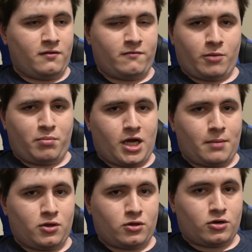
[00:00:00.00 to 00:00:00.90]
Very
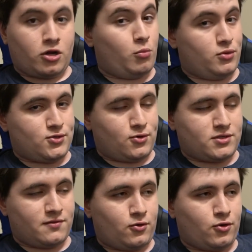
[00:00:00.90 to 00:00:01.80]
popular, open source,
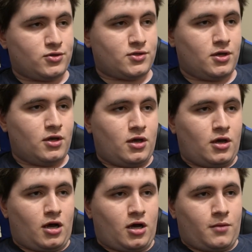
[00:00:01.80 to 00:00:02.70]
of course.
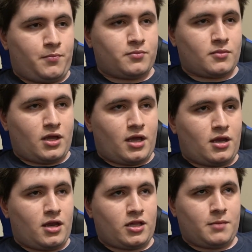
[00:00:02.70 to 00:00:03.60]
And
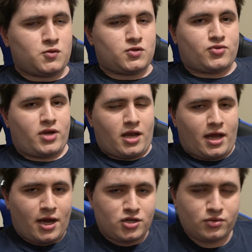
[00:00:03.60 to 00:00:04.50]
Eclipse was great. I
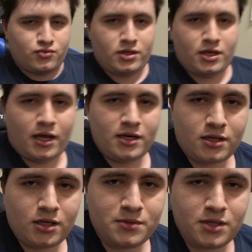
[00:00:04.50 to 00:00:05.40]
actually really liked
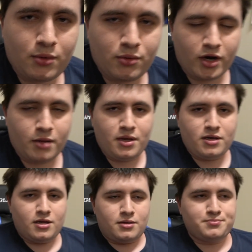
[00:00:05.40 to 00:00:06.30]
Eclipse, and I would recommend it.